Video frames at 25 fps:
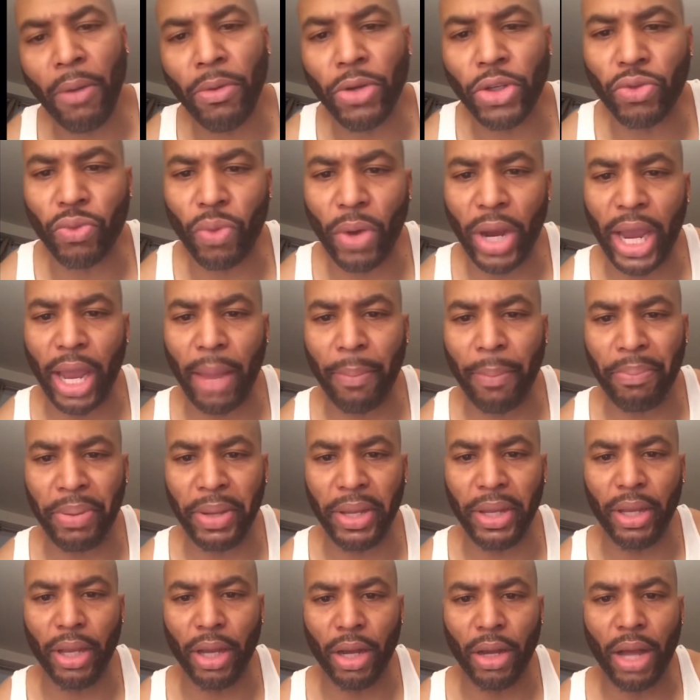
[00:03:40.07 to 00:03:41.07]
I was red
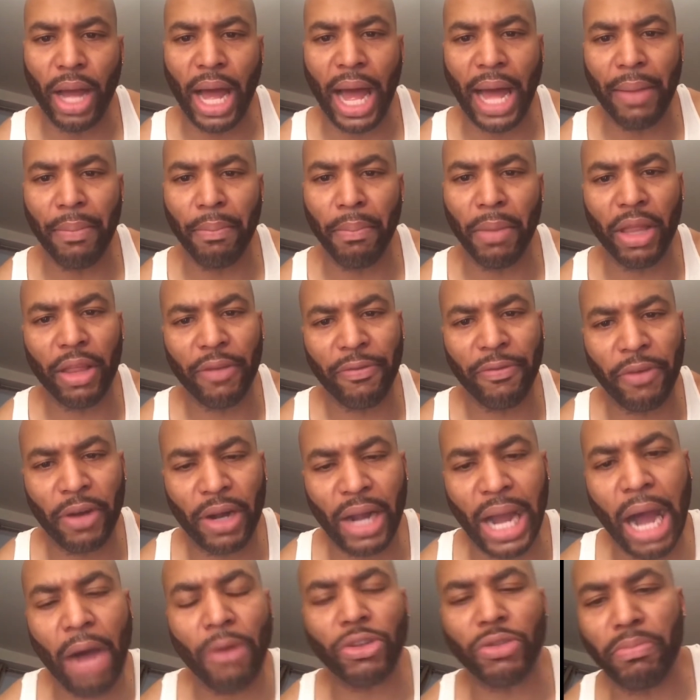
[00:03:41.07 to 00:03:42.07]
pill. Motherfucker,
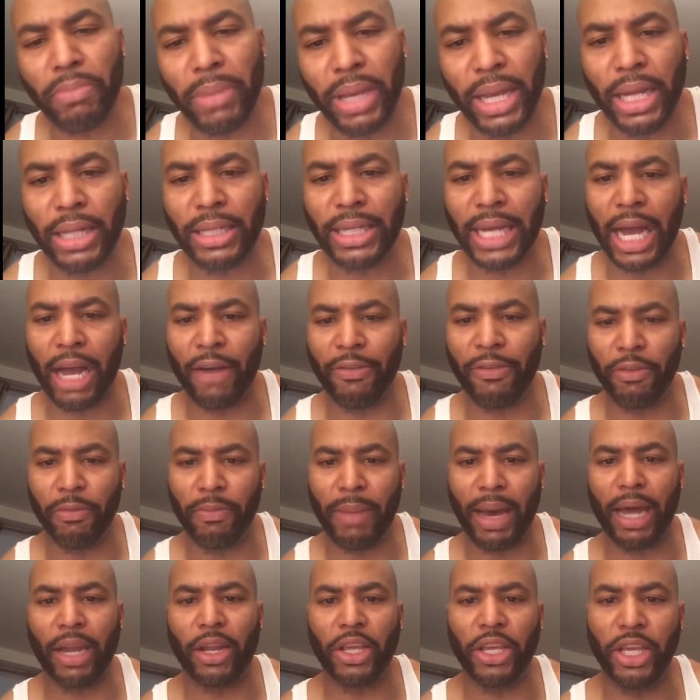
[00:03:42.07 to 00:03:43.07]
I was MGTOW for
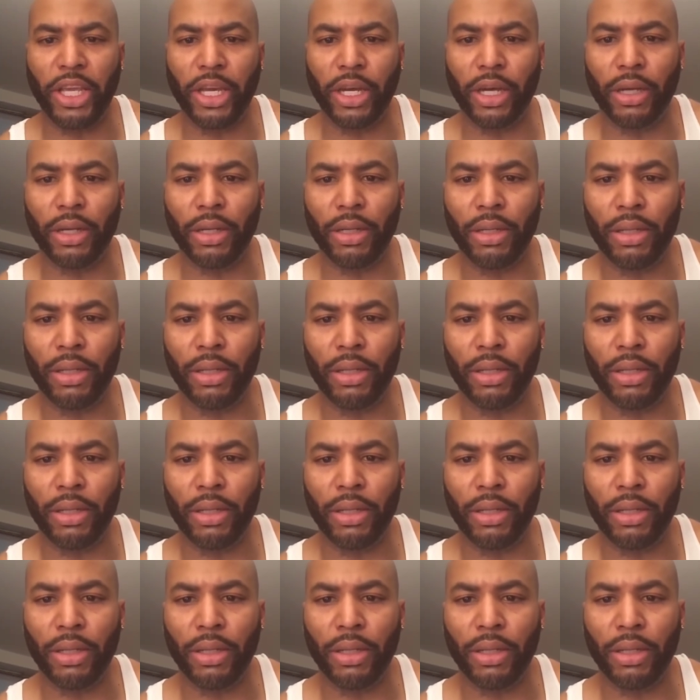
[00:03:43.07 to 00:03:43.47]
about a year.